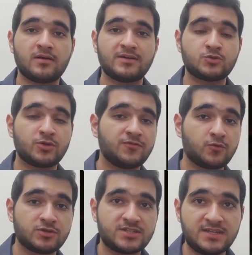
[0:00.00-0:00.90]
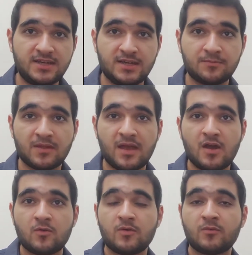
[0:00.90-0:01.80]
in 2014,
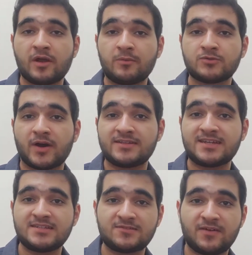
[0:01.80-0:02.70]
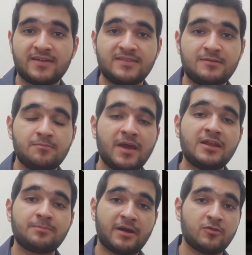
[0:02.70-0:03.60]
we were able to identify the
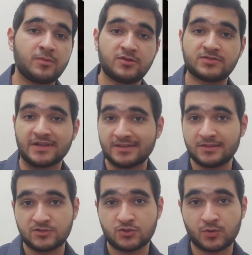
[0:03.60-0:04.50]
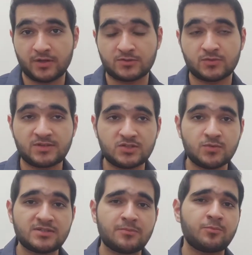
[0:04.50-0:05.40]
main parameters in laser joining. So this
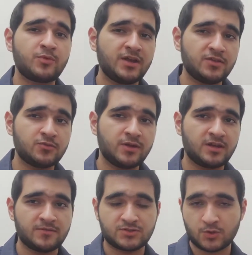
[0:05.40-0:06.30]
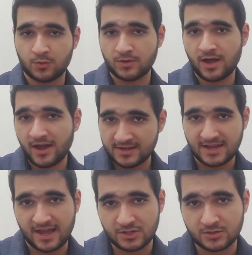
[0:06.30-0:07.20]
was a breakthrough in of its own kind,
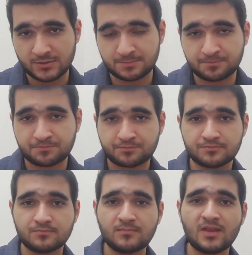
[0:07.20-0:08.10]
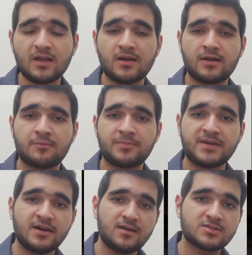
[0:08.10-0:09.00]
actually,
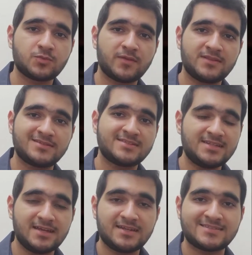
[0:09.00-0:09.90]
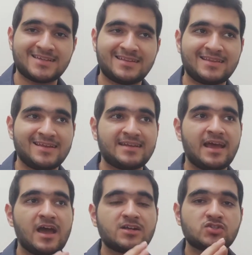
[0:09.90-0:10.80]
because what this did is that it
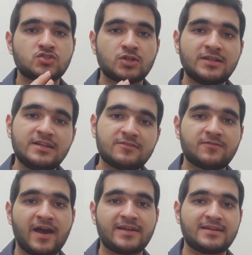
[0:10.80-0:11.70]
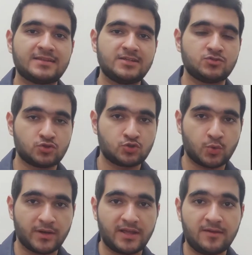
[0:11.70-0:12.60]
solidified laser
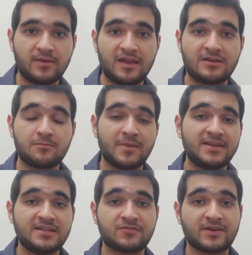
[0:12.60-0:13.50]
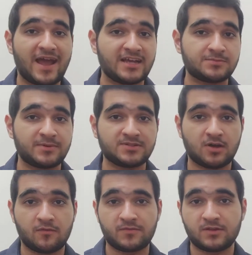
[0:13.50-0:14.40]
joining in many different aspects
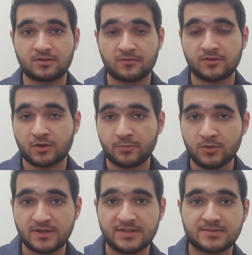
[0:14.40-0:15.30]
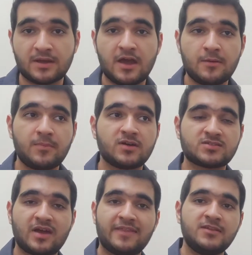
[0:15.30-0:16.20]
of the different communities. Because
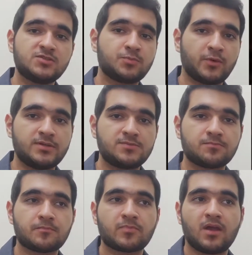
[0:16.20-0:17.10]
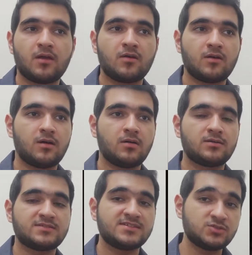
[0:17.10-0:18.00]
at this point,
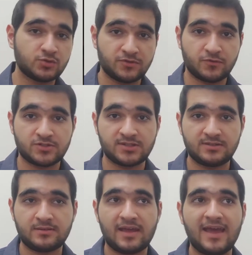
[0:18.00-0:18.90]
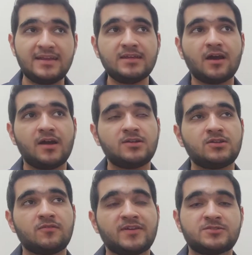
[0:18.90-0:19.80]
since 2014, any
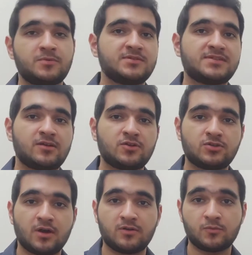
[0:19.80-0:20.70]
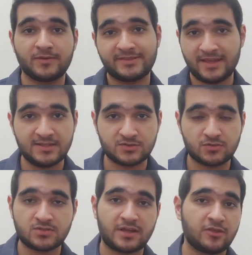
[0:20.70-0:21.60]
kind of experiments that are done with
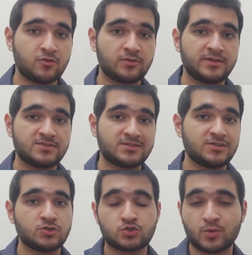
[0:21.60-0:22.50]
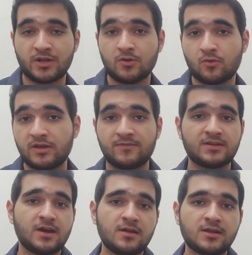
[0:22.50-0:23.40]
lasers, either it's laser joining or
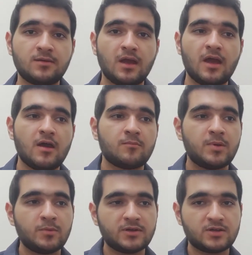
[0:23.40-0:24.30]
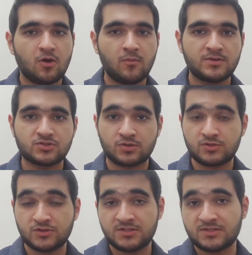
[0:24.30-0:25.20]
even cutting, people can always
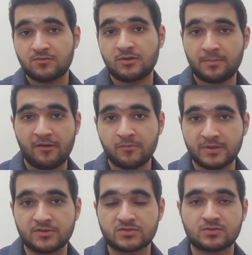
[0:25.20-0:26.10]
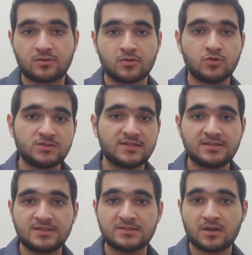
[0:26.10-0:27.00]
turn to these three parameters. Using
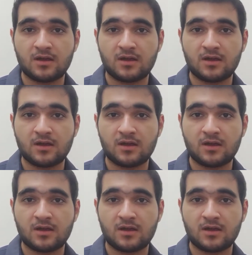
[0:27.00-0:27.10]
these